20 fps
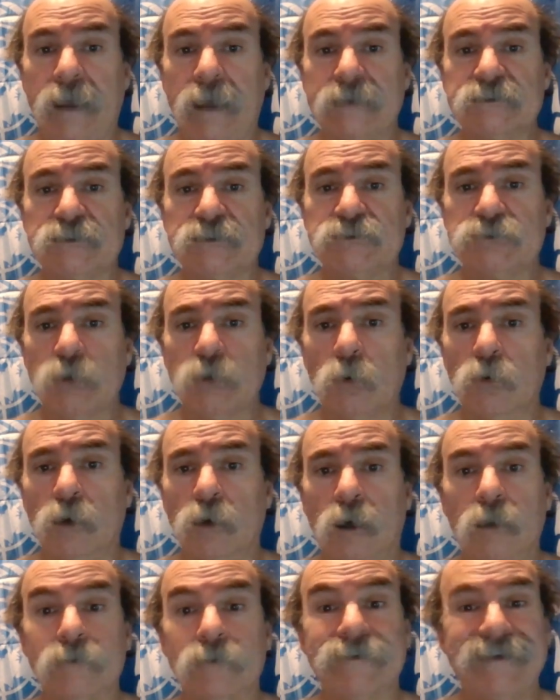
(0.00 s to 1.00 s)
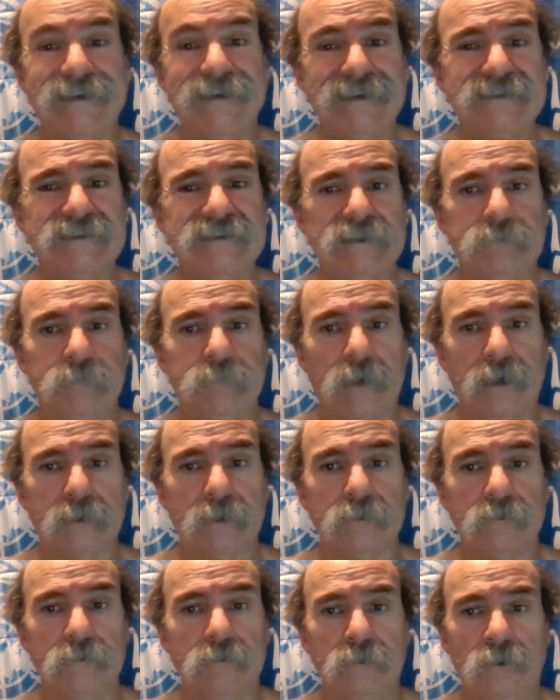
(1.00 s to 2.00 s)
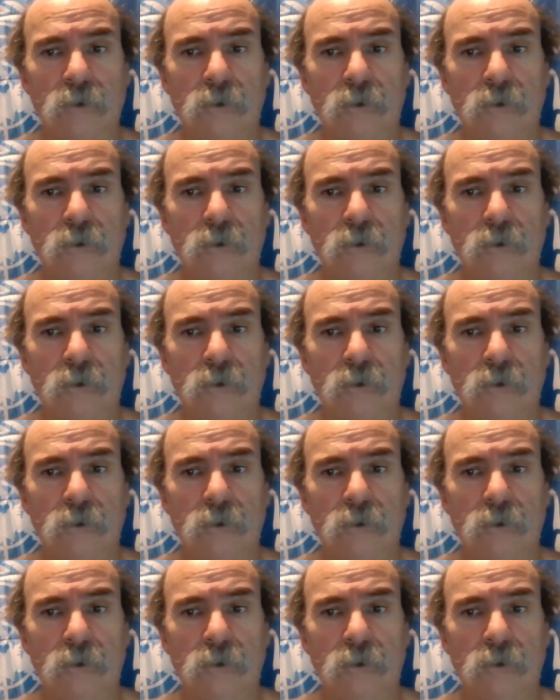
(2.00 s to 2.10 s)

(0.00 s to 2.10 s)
as a so-called Ising model,